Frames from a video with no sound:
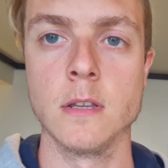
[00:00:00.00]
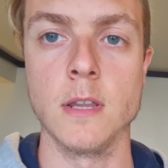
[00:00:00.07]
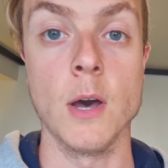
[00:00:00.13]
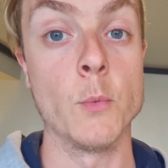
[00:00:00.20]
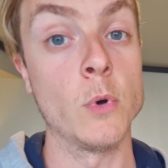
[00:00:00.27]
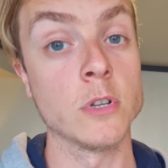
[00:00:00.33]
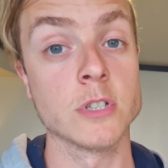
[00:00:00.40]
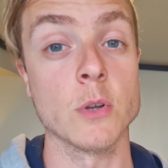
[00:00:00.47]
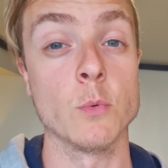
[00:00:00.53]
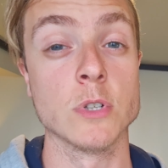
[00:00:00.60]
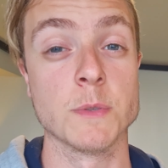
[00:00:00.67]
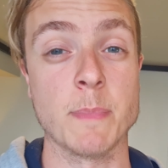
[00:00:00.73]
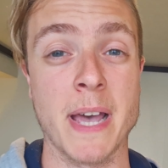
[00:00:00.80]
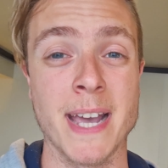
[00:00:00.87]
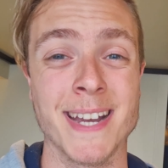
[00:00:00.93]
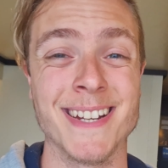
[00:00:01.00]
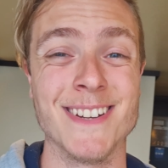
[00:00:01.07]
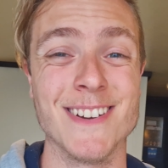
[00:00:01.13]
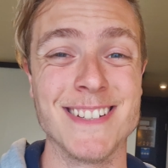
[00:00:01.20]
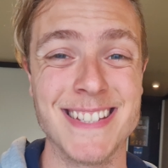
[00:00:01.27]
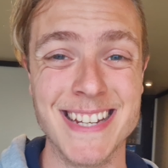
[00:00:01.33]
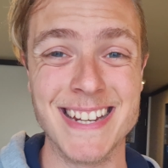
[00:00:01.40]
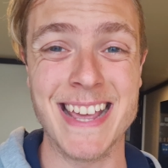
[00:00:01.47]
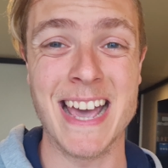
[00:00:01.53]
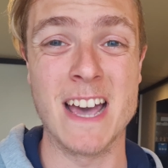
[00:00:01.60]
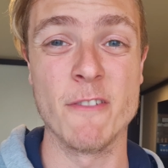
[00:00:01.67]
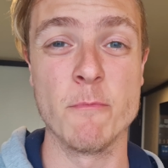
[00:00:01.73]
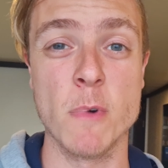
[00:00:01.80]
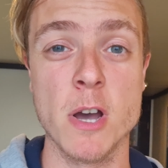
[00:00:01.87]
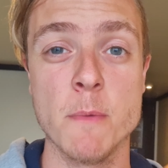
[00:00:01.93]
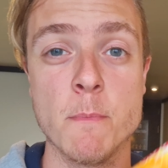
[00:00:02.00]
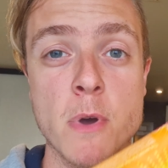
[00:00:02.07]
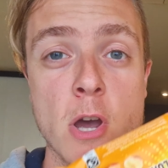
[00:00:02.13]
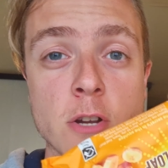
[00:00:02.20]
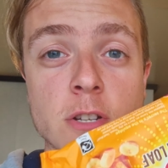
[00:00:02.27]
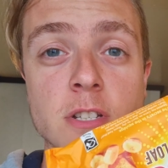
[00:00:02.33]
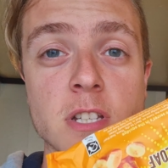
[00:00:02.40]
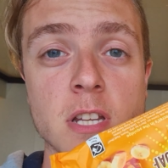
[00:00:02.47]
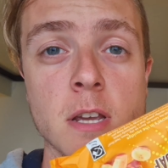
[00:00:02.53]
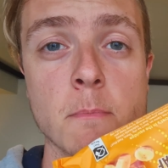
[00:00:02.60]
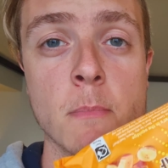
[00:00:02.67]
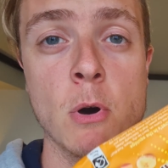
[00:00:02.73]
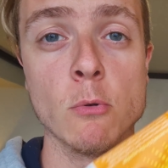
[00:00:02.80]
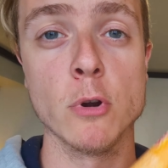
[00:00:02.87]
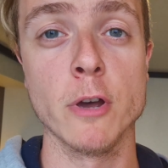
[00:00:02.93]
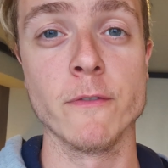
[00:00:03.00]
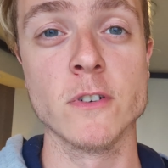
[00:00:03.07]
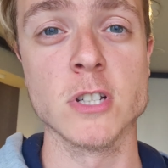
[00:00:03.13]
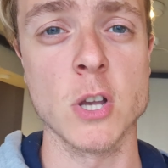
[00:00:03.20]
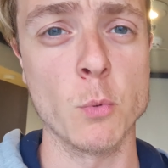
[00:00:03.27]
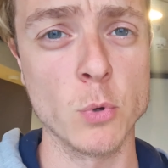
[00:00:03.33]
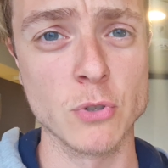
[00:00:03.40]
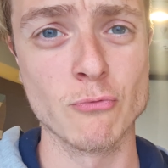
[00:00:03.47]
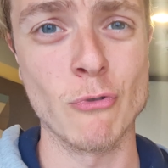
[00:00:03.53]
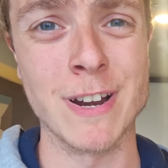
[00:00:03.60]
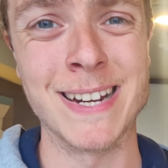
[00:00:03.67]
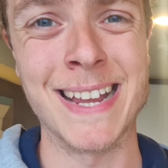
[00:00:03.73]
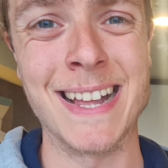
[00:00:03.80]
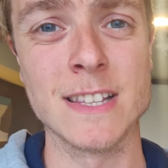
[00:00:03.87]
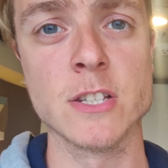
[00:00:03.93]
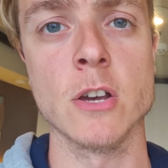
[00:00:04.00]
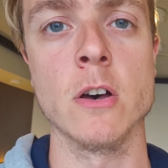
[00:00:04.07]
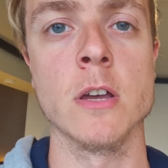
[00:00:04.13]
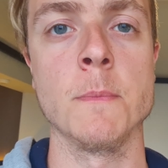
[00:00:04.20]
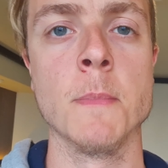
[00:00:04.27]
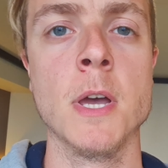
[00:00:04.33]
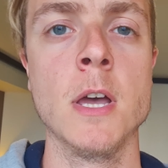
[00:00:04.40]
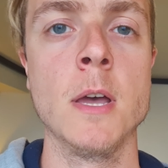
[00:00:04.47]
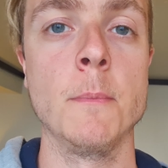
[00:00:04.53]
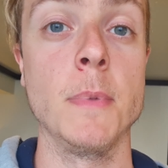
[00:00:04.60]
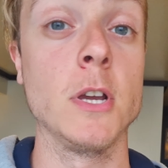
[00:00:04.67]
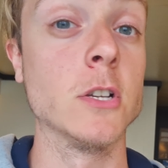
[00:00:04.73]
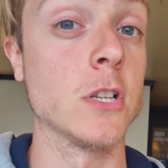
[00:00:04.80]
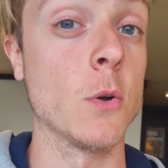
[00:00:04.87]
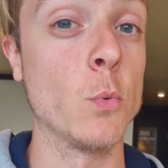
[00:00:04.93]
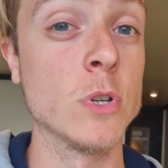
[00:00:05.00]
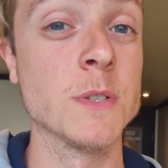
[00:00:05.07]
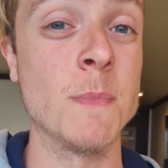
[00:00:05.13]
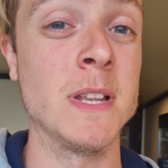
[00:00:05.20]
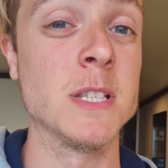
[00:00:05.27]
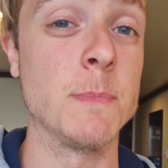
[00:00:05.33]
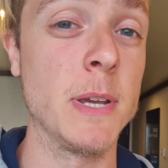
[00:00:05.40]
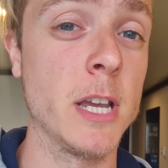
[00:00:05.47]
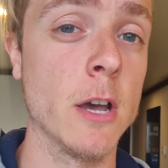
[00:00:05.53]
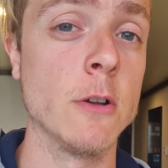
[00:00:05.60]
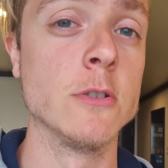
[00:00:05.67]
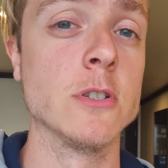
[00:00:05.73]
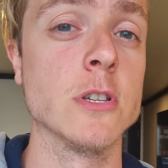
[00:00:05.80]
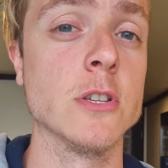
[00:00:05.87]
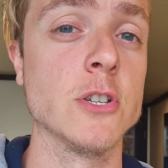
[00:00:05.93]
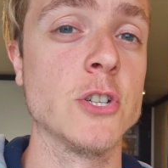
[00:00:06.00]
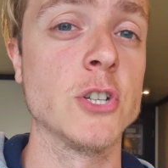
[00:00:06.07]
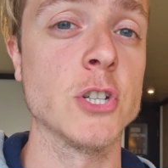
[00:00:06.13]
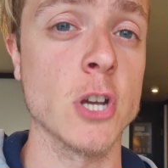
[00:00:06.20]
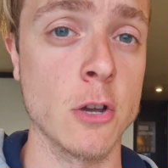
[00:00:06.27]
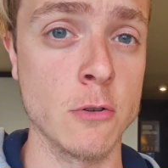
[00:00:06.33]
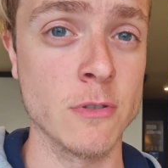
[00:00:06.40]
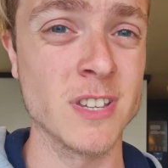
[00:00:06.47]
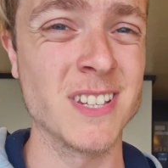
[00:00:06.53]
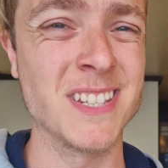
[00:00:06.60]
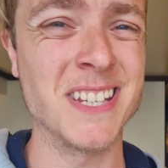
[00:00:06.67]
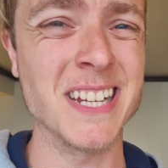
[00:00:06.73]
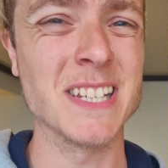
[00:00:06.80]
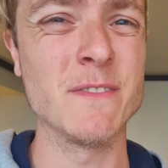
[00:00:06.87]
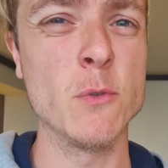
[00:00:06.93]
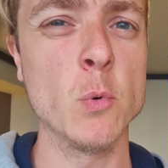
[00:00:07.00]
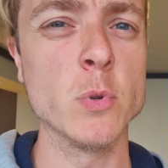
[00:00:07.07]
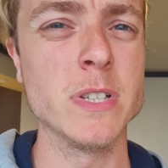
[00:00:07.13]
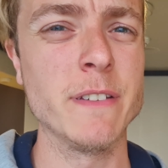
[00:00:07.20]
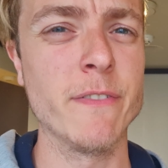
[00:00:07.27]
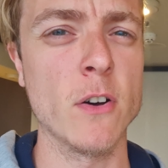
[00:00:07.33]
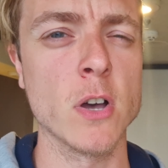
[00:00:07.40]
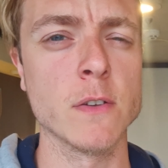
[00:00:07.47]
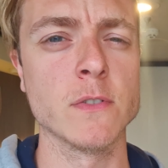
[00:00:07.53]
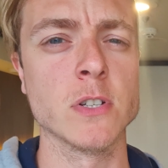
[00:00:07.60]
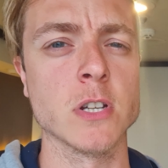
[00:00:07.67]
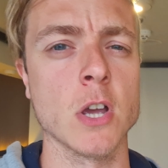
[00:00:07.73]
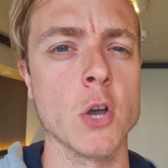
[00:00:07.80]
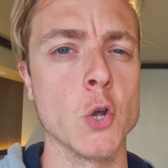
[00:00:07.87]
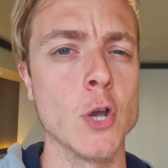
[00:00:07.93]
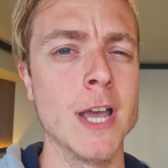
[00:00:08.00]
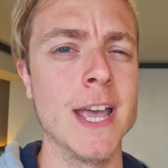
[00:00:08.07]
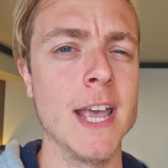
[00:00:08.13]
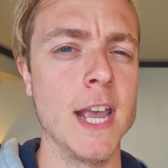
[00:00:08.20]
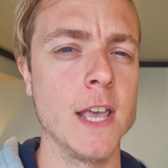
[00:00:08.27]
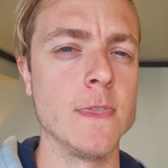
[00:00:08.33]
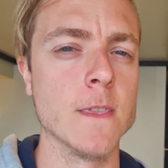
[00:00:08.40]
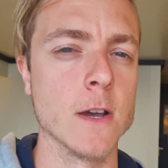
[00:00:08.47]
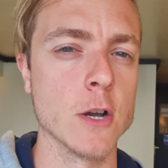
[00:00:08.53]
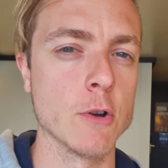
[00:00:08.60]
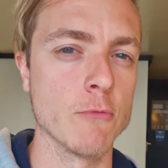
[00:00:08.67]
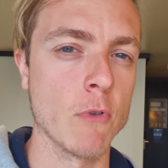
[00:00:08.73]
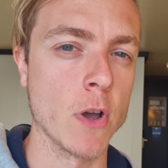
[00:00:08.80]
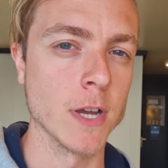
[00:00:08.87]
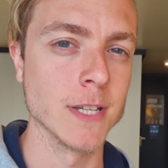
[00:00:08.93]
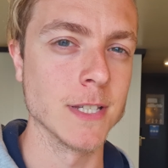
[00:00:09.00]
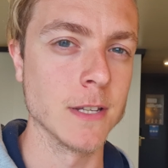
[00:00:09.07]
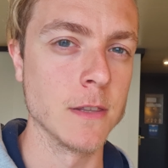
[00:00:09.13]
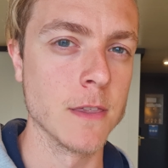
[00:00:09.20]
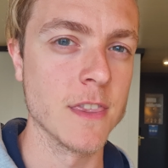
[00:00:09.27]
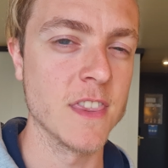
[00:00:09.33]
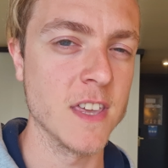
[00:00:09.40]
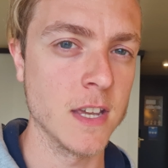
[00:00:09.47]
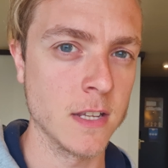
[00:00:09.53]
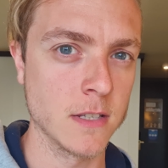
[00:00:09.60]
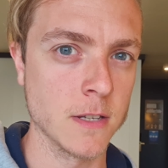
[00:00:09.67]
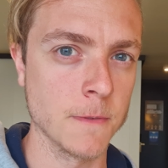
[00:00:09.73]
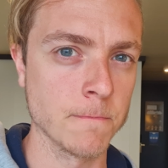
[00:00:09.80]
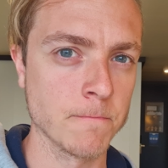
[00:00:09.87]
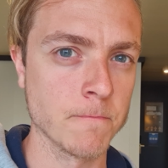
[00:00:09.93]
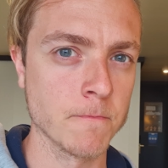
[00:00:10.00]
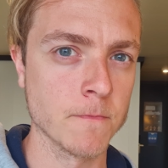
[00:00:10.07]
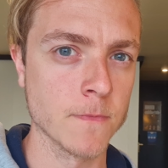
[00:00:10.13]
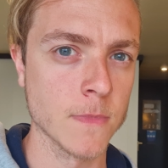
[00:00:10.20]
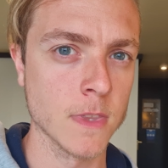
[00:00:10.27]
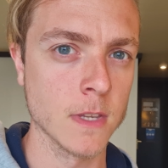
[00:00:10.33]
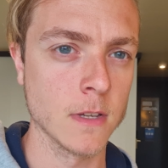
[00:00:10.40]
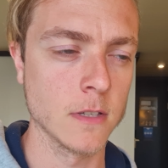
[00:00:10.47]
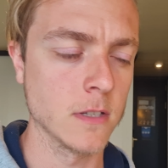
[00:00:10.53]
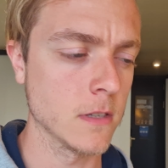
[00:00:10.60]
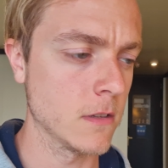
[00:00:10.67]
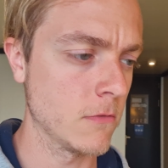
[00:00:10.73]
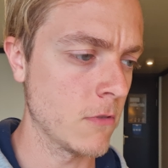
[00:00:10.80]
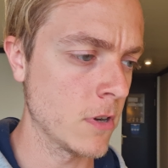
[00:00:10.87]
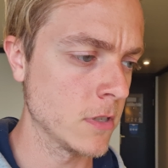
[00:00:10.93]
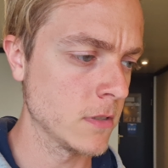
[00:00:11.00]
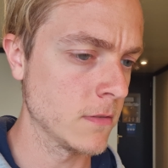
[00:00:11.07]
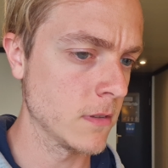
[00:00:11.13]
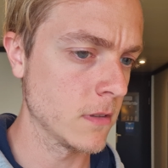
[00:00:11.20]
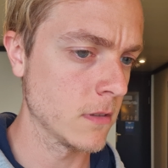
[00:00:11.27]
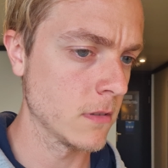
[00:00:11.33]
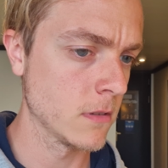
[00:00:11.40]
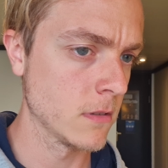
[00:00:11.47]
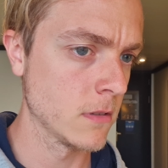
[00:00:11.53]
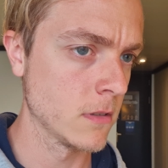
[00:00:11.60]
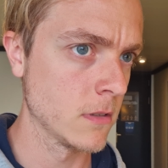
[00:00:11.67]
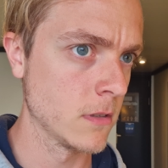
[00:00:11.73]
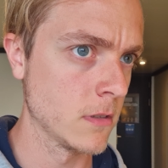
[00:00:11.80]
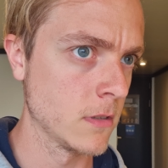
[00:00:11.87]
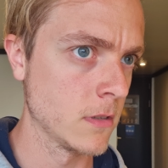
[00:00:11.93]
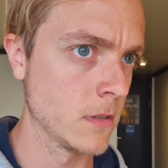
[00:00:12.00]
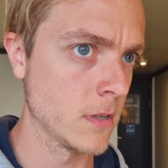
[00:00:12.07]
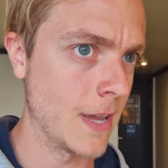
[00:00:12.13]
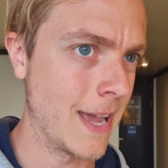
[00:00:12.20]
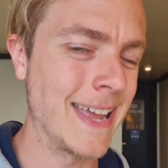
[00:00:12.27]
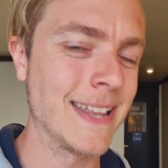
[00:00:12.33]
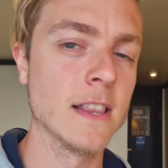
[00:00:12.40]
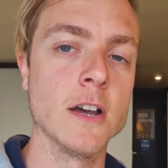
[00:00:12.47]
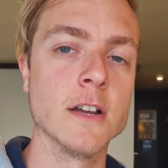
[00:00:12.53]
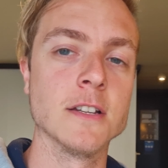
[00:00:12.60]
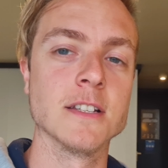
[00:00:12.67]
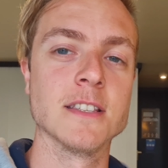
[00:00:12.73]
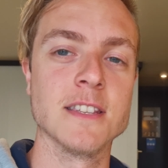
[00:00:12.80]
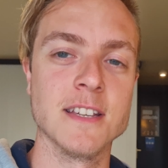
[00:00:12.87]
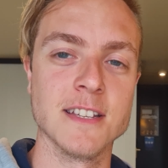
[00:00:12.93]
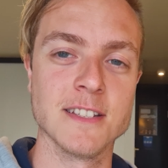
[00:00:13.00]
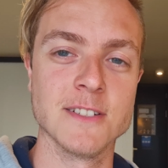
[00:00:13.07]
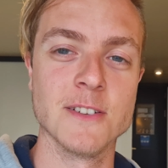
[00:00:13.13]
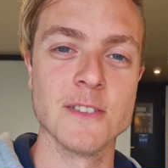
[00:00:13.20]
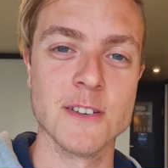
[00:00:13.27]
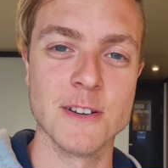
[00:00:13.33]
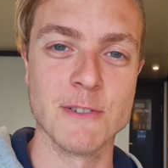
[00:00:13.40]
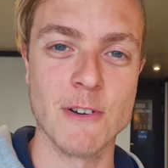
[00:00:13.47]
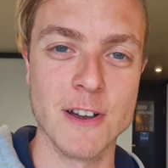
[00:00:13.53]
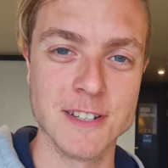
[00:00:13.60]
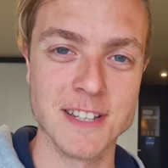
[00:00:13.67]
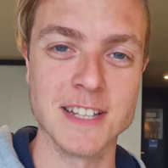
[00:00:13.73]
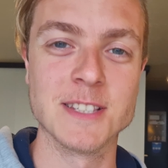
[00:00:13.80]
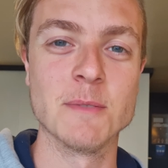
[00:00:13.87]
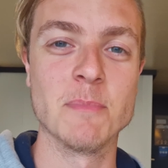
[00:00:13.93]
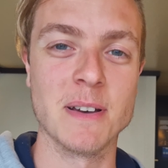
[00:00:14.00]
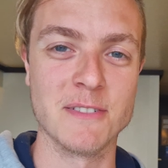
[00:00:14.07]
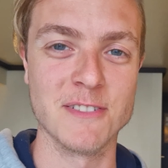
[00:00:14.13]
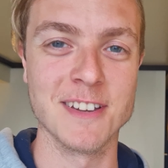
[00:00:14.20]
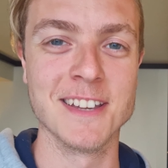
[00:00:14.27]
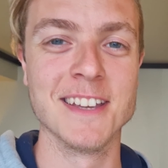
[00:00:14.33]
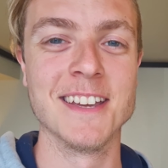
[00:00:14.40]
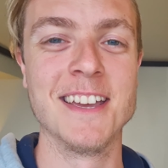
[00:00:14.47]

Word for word: Now, whilst I was packing, I did have my emergency malt loaf because I was running out of time because I was meant to be going to the show, the six forty-five show in the Horizon Theatre. Is it the Horizon? Headliners Theatre, not the Horizon, that's the buffet.